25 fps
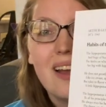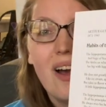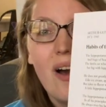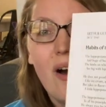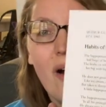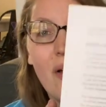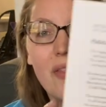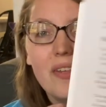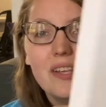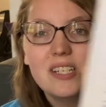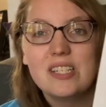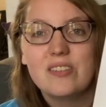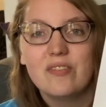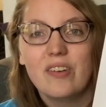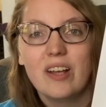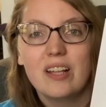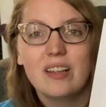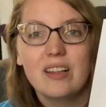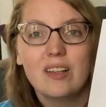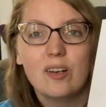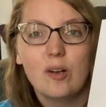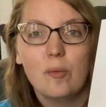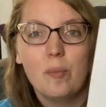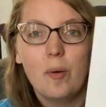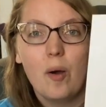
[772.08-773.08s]
got all these
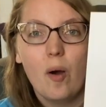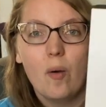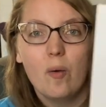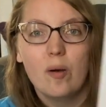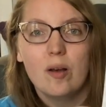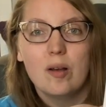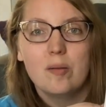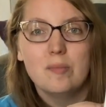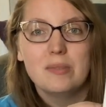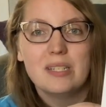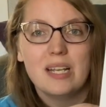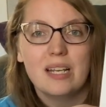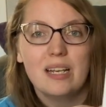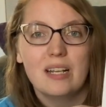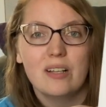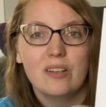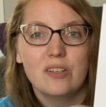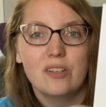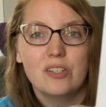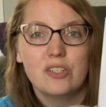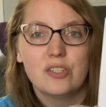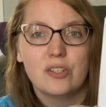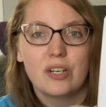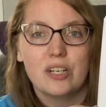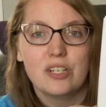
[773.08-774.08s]
fun little poems and
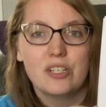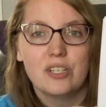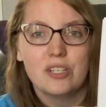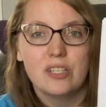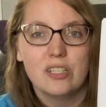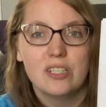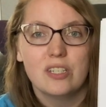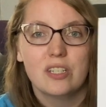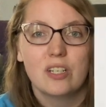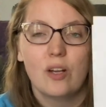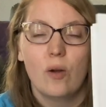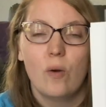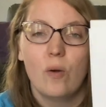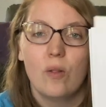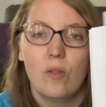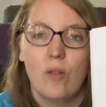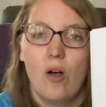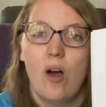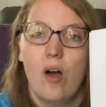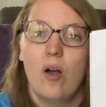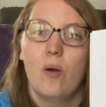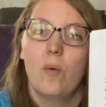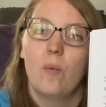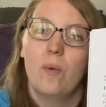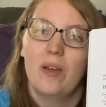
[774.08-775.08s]
illustrations to go
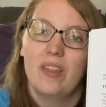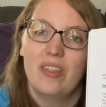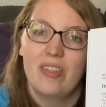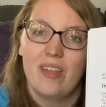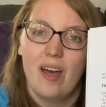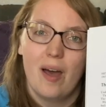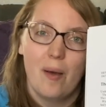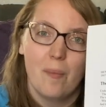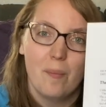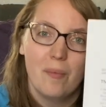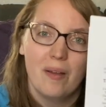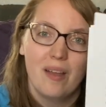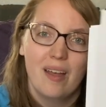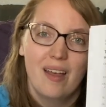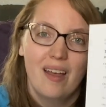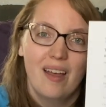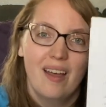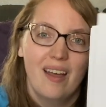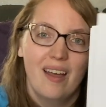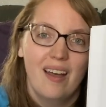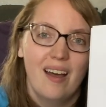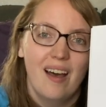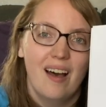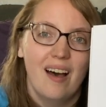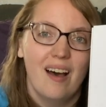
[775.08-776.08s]
along with them
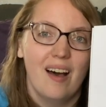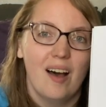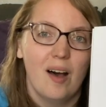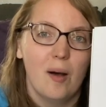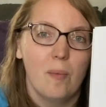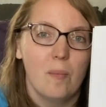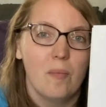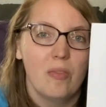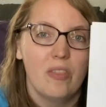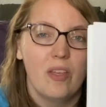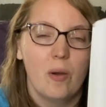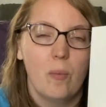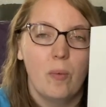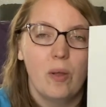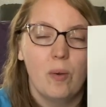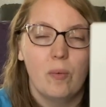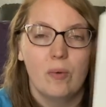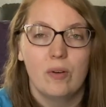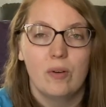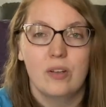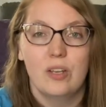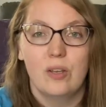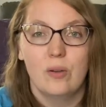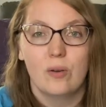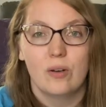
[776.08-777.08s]
that we
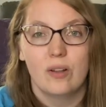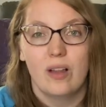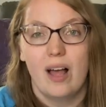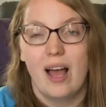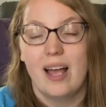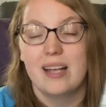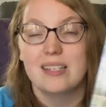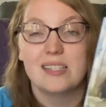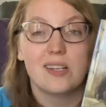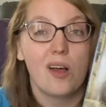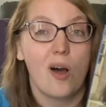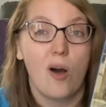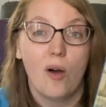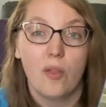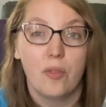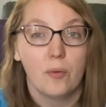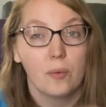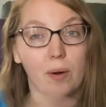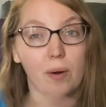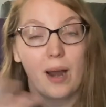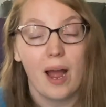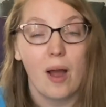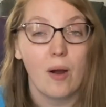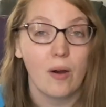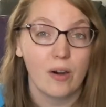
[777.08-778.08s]
will utilize all
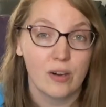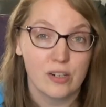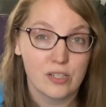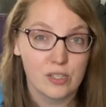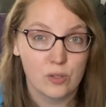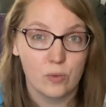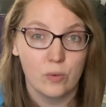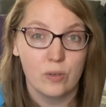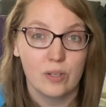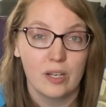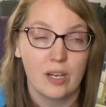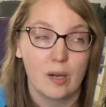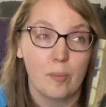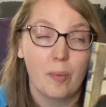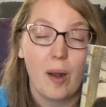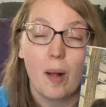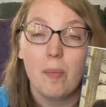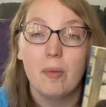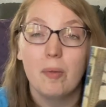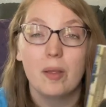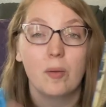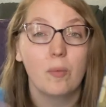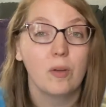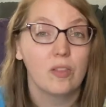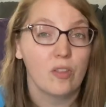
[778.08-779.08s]
throughout our school year,
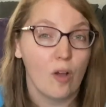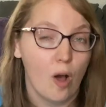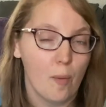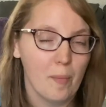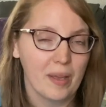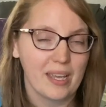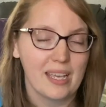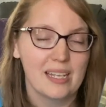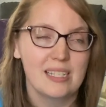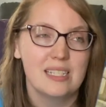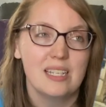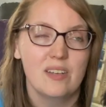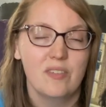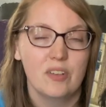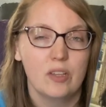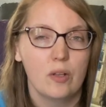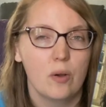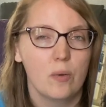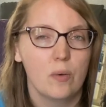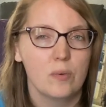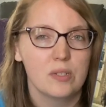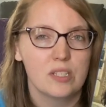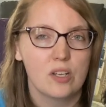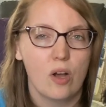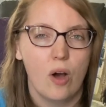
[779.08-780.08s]
probably with all my kids, even though
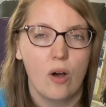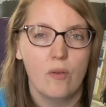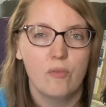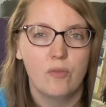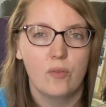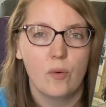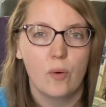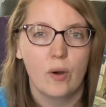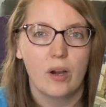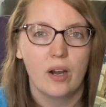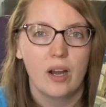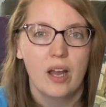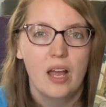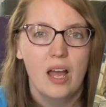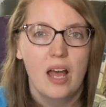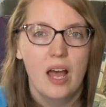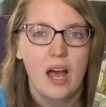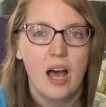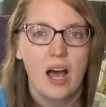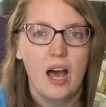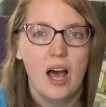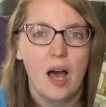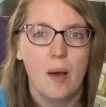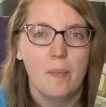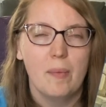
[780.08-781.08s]
it was called for,
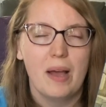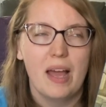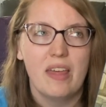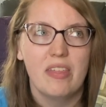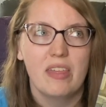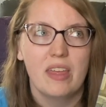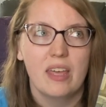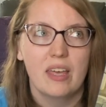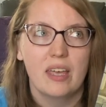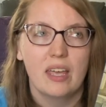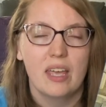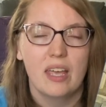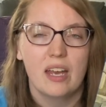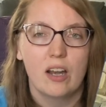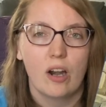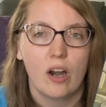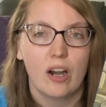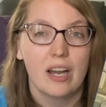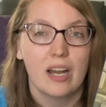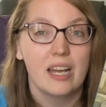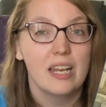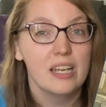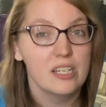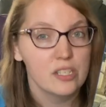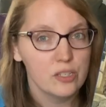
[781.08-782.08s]
I think, in
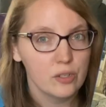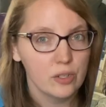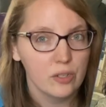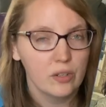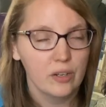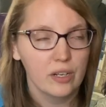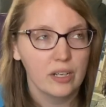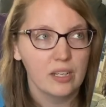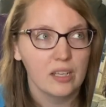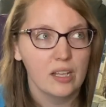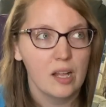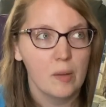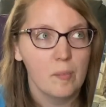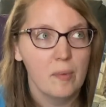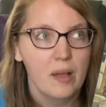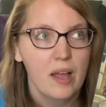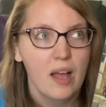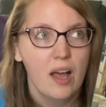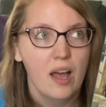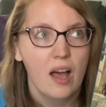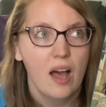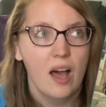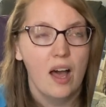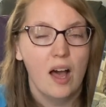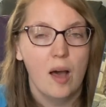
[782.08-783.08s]
our history curriculum.
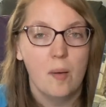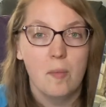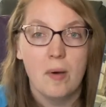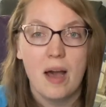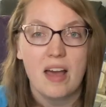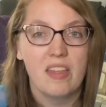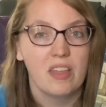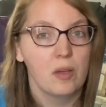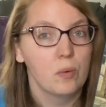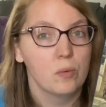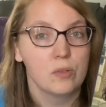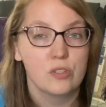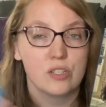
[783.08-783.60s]
I think